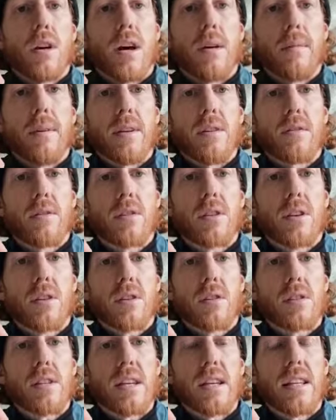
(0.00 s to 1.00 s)
I mean, you can
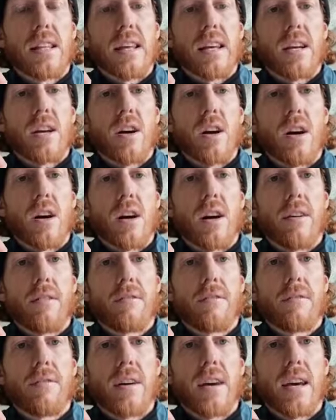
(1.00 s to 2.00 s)
still see they got a
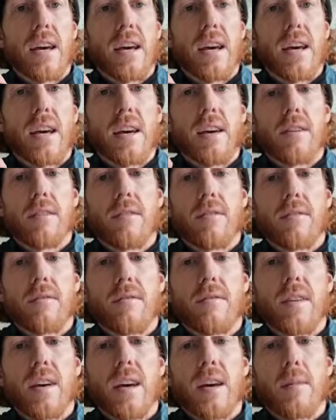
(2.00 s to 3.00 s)
fair
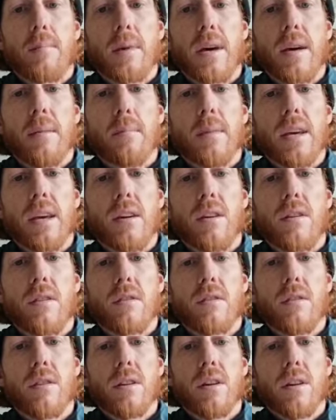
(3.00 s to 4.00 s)
bit of meat
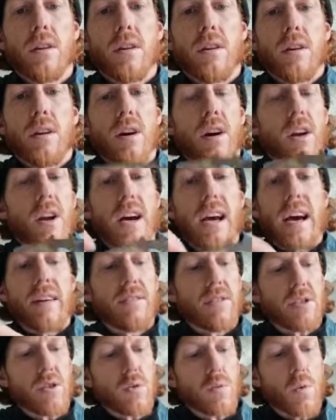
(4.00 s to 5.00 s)
on, and I
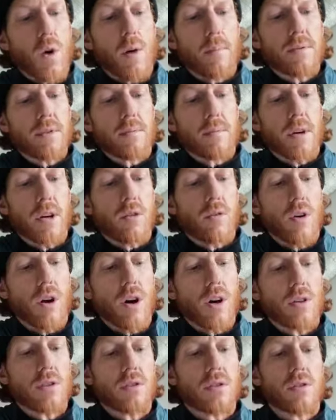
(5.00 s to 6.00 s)
haven't swapped them
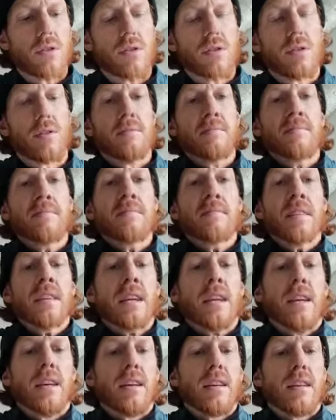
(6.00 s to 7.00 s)
across.
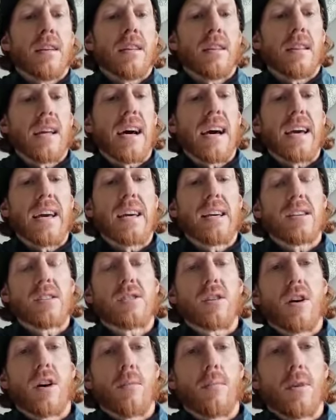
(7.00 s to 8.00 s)
That
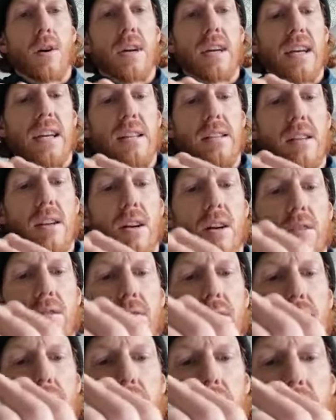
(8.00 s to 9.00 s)
is, on my kid's
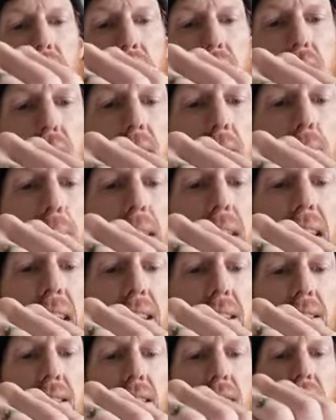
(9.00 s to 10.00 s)
life, the same
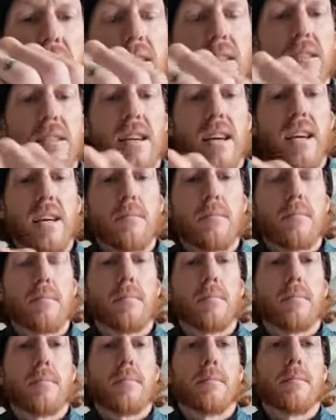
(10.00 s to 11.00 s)
pads in
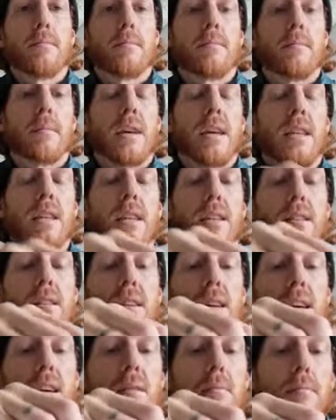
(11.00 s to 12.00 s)
the
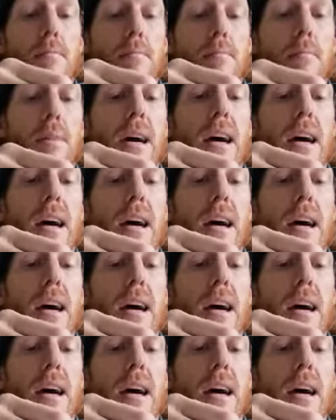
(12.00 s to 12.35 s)
same